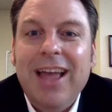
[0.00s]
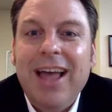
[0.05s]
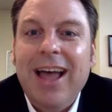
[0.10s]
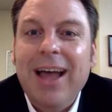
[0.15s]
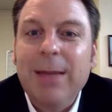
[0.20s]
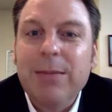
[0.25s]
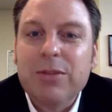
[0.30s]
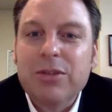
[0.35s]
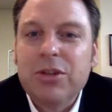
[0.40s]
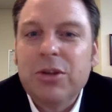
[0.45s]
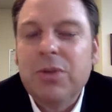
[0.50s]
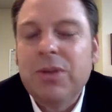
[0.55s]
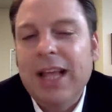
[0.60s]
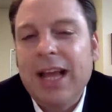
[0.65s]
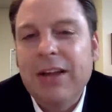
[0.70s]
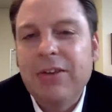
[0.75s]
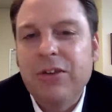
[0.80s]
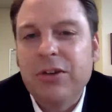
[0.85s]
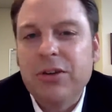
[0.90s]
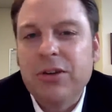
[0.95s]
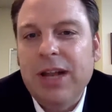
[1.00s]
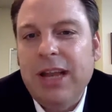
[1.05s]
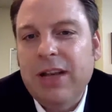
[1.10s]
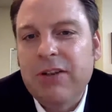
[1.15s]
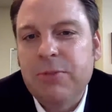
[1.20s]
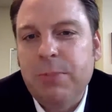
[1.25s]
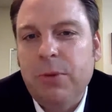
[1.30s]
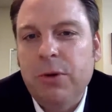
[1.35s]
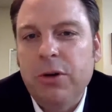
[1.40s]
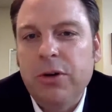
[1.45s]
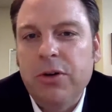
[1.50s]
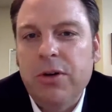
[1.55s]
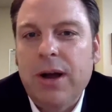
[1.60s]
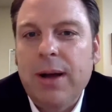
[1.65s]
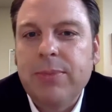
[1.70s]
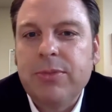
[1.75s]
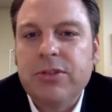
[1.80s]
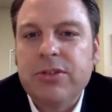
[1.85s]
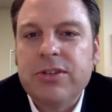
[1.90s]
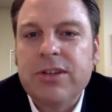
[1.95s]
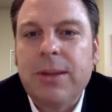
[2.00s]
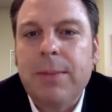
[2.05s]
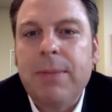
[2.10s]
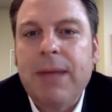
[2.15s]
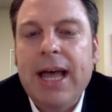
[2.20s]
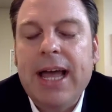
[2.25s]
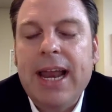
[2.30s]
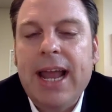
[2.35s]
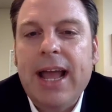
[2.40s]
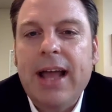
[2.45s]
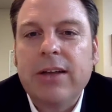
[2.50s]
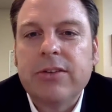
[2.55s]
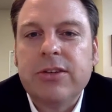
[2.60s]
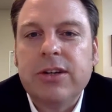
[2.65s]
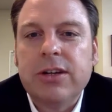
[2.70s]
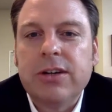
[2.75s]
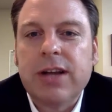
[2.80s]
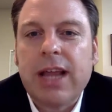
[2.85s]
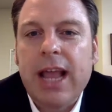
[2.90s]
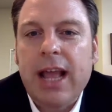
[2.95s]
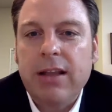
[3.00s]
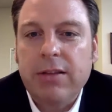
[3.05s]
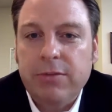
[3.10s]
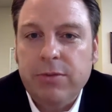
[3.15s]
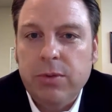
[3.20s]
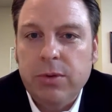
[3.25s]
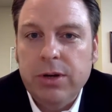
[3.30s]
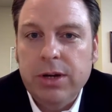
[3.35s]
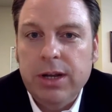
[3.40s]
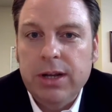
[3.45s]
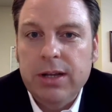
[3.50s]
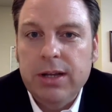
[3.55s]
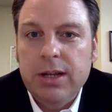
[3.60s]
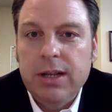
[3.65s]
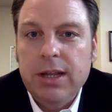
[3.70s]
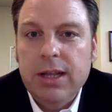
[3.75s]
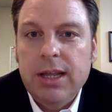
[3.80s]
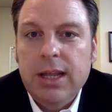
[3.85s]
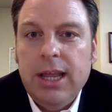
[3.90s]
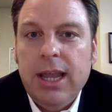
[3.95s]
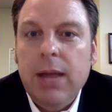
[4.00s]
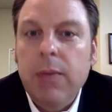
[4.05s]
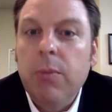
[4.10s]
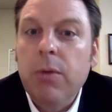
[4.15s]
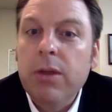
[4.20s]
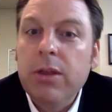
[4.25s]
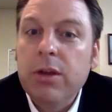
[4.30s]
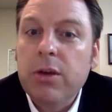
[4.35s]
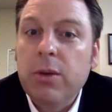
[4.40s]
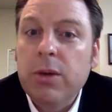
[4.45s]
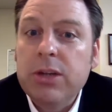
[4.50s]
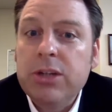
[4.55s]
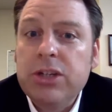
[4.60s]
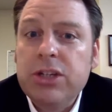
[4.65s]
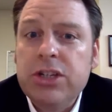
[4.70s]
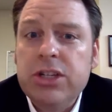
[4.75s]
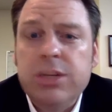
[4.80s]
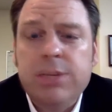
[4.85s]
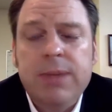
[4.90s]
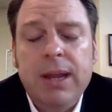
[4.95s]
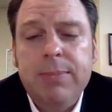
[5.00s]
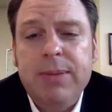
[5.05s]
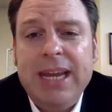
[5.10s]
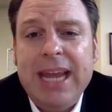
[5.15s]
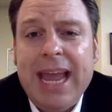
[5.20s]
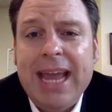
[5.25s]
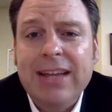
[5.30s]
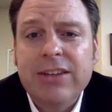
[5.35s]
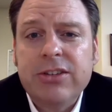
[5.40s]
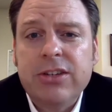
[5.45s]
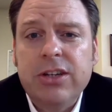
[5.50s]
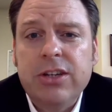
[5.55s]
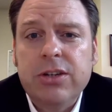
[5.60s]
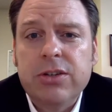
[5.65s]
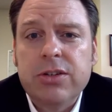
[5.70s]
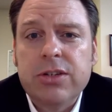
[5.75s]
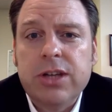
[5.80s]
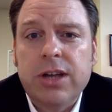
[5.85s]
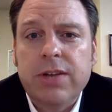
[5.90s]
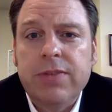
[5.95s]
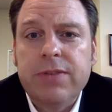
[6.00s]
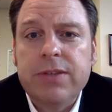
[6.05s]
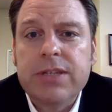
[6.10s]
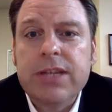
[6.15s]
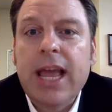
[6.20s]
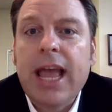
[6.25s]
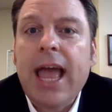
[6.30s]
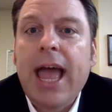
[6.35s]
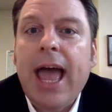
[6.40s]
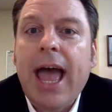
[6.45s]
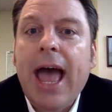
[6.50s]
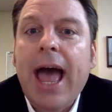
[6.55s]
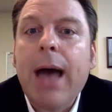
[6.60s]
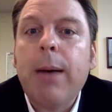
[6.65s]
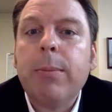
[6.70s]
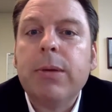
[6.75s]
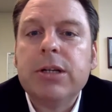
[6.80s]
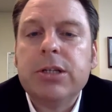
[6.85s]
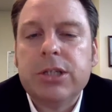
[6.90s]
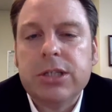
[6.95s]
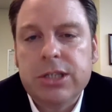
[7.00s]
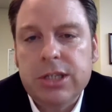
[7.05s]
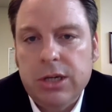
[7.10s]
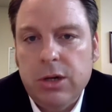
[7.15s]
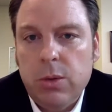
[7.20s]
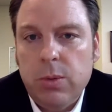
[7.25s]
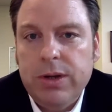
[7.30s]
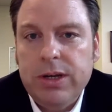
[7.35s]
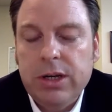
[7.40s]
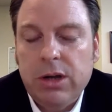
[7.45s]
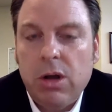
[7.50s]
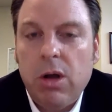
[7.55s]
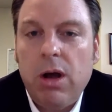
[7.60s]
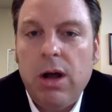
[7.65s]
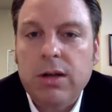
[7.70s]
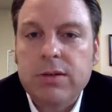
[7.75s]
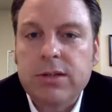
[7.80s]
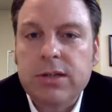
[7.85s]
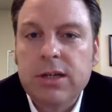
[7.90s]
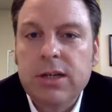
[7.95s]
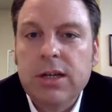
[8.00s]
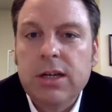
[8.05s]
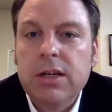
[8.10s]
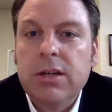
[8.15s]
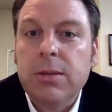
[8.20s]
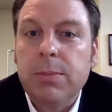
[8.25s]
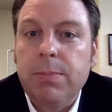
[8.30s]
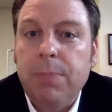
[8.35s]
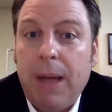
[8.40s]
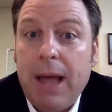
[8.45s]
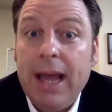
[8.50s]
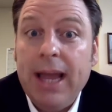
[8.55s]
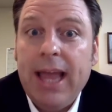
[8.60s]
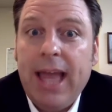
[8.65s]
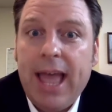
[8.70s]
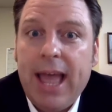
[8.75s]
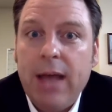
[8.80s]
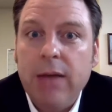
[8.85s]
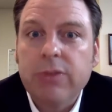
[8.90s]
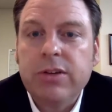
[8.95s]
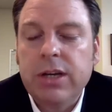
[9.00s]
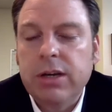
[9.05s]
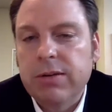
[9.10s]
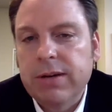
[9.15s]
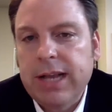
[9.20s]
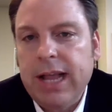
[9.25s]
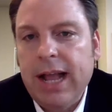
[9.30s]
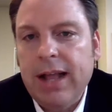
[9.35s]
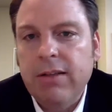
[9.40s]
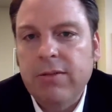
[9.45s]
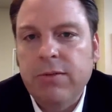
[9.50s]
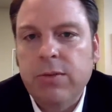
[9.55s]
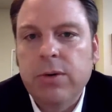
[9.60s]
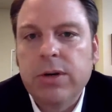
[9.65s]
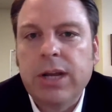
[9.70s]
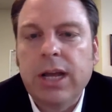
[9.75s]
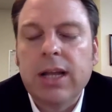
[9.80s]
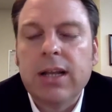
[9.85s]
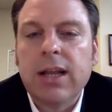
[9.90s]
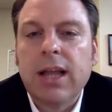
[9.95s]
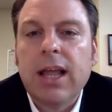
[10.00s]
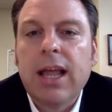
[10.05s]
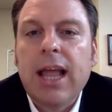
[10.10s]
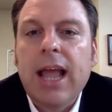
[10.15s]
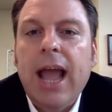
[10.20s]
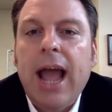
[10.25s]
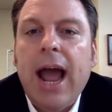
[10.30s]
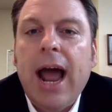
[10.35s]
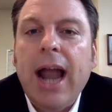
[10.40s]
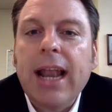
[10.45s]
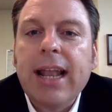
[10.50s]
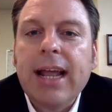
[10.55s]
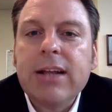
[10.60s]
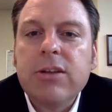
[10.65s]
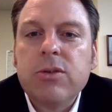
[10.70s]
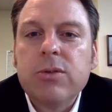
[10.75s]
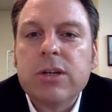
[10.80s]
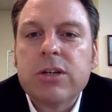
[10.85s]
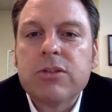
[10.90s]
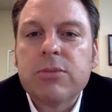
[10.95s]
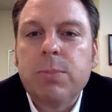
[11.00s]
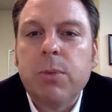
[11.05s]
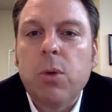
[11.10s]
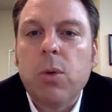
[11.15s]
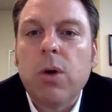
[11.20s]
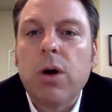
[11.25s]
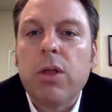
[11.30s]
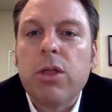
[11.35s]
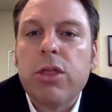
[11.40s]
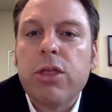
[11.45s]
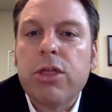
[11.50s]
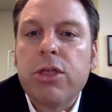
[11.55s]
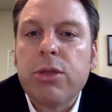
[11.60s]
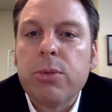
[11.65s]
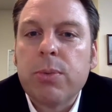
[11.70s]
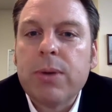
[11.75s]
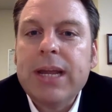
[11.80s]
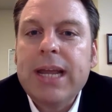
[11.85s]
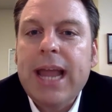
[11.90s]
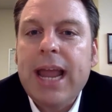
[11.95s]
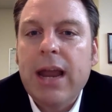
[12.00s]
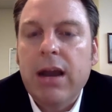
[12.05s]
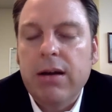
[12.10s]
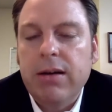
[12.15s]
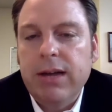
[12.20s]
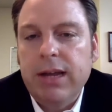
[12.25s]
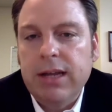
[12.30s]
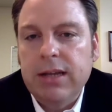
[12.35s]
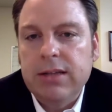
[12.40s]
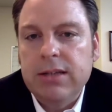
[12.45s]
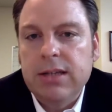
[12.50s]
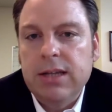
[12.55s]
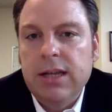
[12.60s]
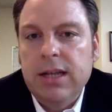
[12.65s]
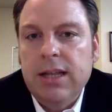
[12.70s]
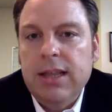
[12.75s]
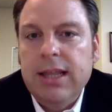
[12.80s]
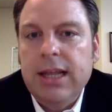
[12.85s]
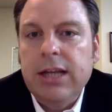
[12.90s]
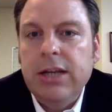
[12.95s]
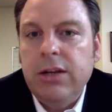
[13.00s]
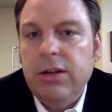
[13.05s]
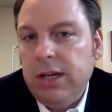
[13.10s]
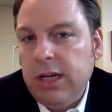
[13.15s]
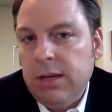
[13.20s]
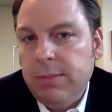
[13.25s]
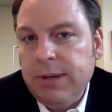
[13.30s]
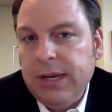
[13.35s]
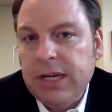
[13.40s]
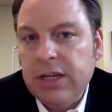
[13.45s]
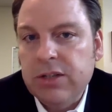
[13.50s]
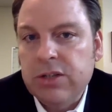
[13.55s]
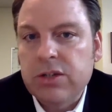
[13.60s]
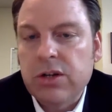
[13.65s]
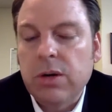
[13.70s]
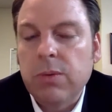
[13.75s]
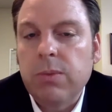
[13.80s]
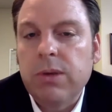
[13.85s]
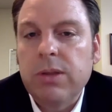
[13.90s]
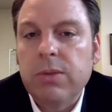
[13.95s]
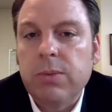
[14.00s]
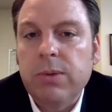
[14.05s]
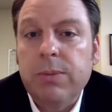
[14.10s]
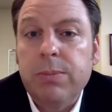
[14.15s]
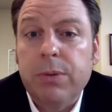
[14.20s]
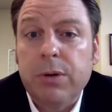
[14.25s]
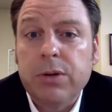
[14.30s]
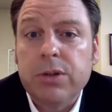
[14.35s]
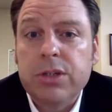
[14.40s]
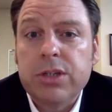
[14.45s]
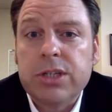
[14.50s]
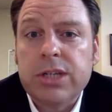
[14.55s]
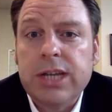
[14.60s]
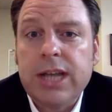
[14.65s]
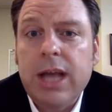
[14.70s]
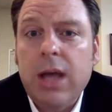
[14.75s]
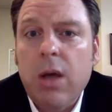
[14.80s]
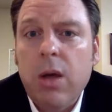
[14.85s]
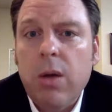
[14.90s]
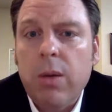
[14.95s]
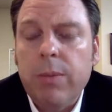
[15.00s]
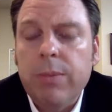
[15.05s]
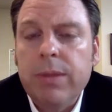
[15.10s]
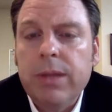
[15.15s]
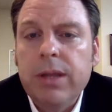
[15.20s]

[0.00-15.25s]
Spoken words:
I am so glad you're exploring your options on buying a house here in California. And one of the questions you may be asking yourself is, how much is it going to cost to buy a house here in California? I like to explore 3 areas that you need to be concerned with when purchasing a home.